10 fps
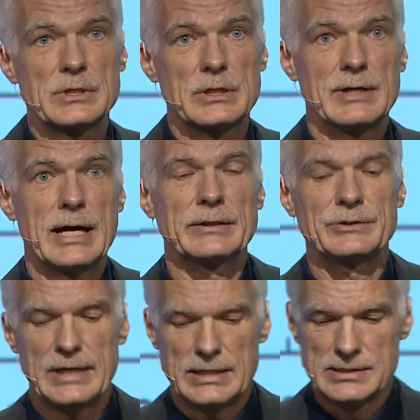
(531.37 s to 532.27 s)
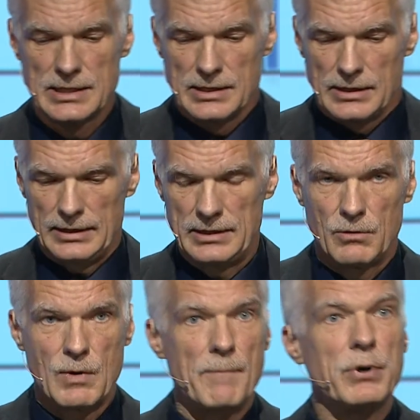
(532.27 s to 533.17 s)
In the United States,
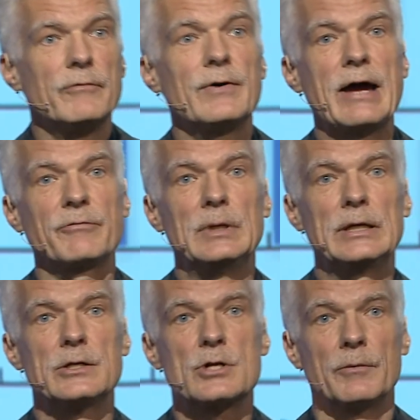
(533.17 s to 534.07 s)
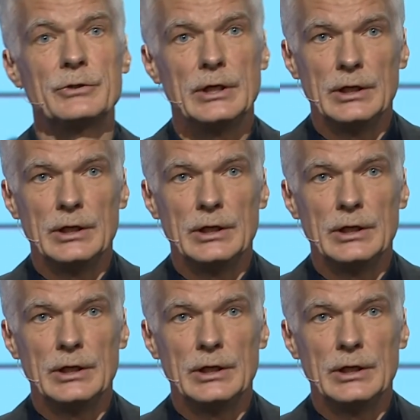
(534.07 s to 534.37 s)
1.5 million jobs.